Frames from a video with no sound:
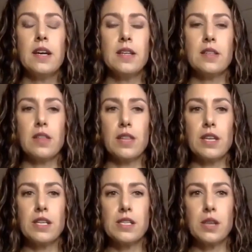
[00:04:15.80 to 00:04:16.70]
And the
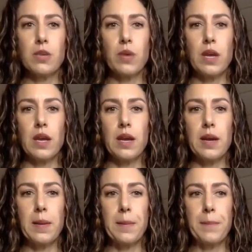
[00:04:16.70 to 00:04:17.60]
things that
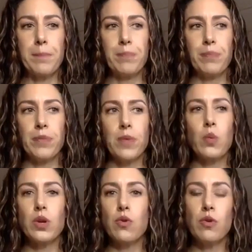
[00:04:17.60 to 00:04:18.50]
we
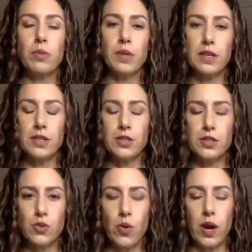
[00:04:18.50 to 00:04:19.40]
would normally
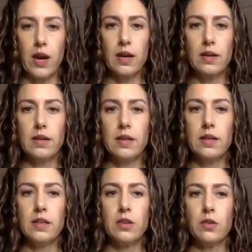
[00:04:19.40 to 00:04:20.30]
enjoy,
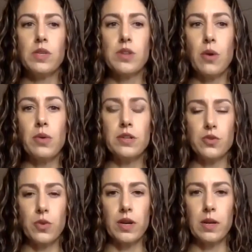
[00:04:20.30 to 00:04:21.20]
we don't
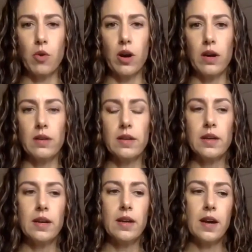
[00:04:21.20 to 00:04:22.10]
enjoy anymore.
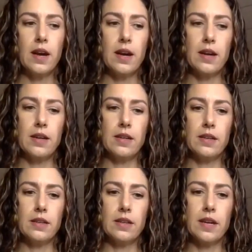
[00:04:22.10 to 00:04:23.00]
And
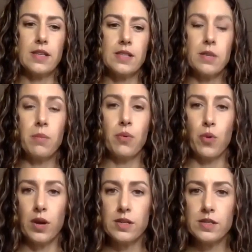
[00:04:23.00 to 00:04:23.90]
at some
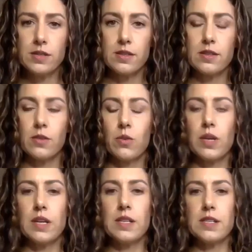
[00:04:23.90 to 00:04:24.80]
point, we
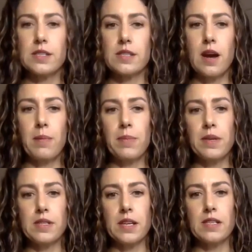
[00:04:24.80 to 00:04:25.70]
need to stop
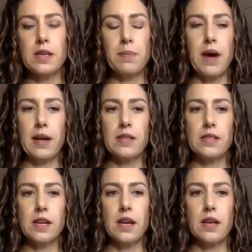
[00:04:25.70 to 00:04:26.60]
and take a step back and
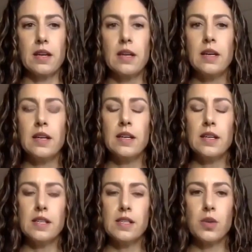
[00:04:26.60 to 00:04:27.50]
say,
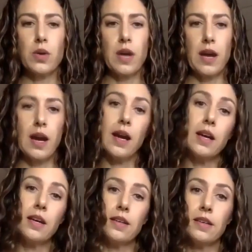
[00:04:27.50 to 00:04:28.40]
it's
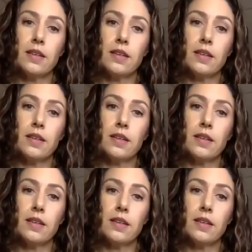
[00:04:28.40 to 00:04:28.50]
okay